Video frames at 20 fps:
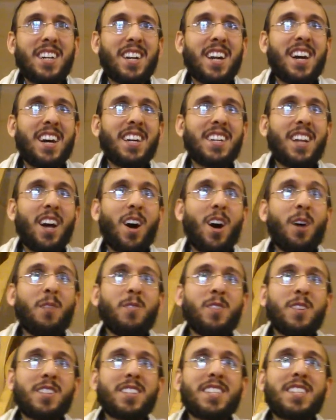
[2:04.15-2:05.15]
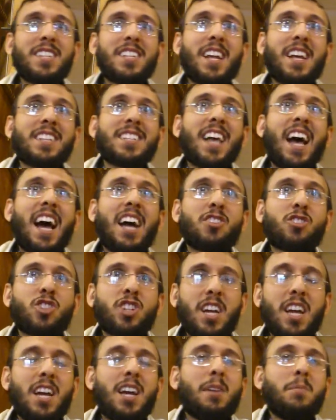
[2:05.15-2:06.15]
Right? Obviously, there's a
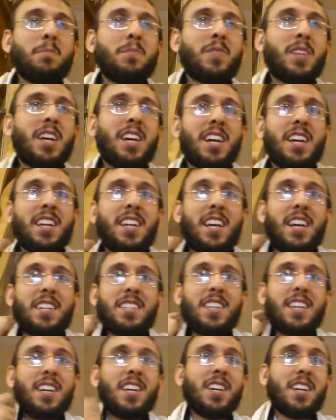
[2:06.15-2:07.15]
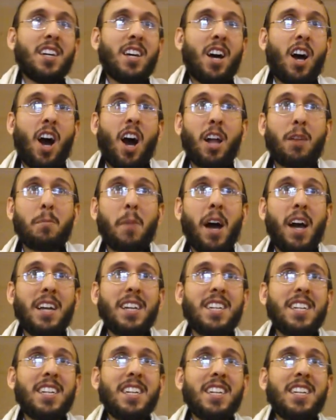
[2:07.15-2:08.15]
Hashem, there's a
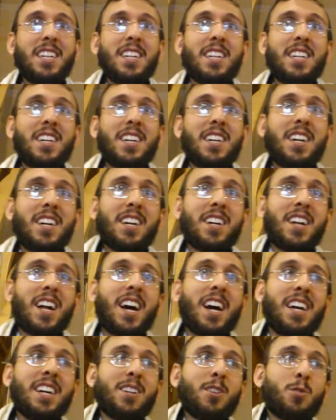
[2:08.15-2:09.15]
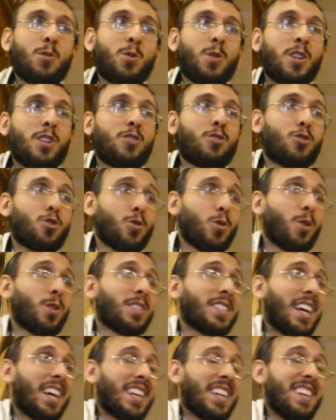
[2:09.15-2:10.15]
Almighty, right, who
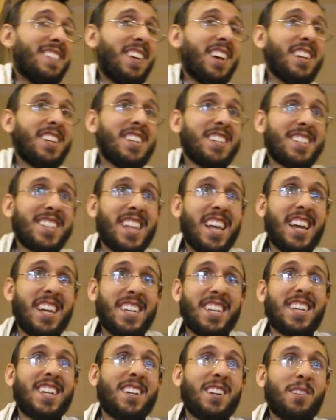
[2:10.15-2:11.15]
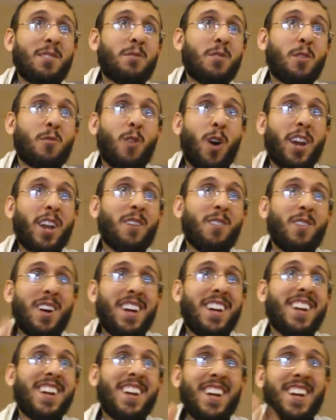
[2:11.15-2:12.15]
ensures that even this lady, with
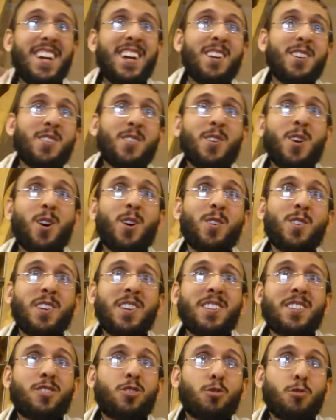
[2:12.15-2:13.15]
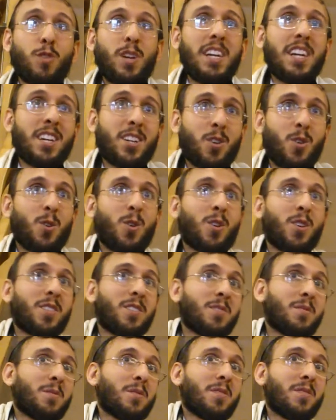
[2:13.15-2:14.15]
whatever, you know, trick
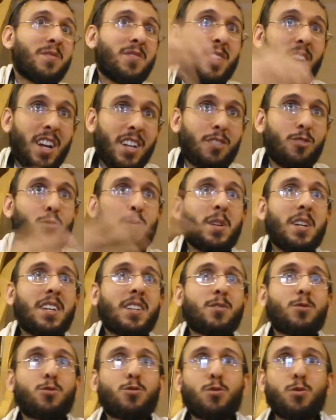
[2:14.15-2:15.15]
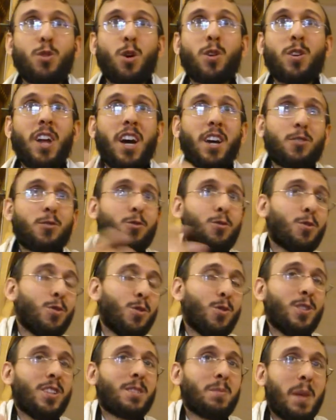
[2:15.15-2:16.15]
or not trick, true or not
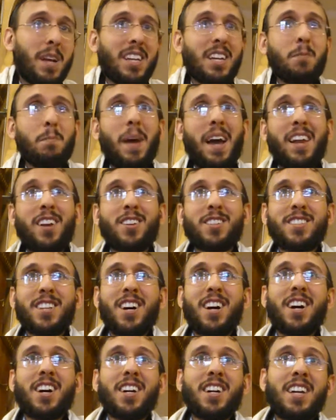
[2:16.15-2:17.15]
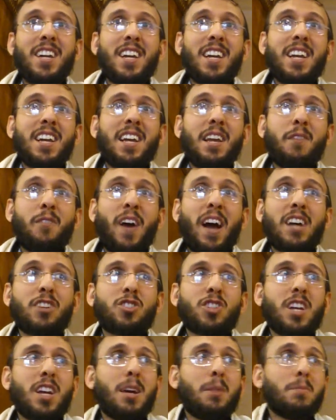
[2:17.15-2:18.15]
true, is making Parnasa. If
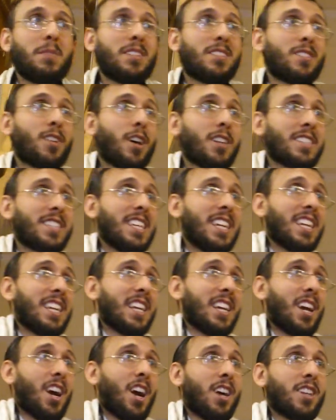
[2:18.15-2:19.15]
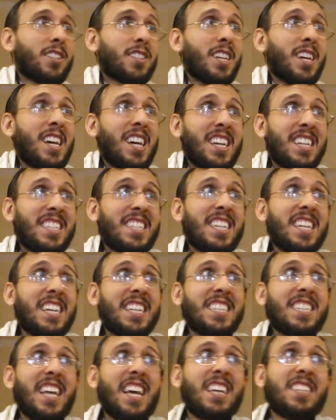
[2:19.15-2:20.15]
Hashem is sustaining us
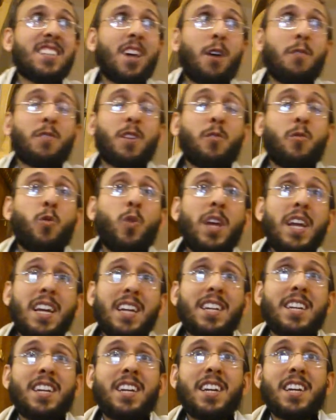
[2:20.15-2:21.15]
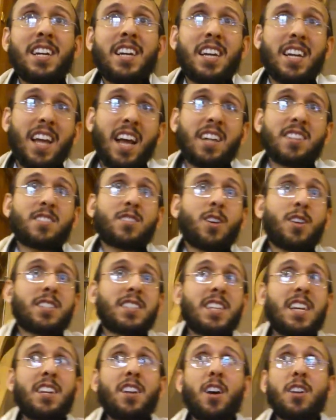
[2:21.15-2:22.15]
six days of the week, he can
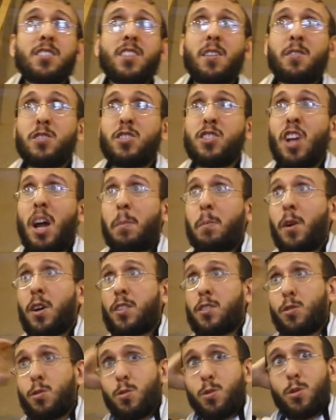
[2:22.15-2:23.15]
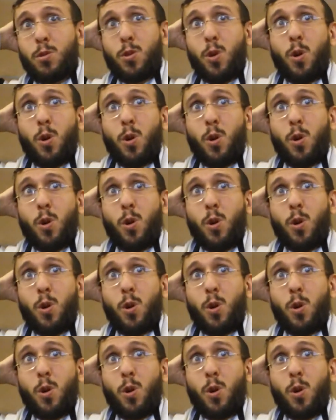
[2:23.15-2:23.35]
sustain us on Shabbat too.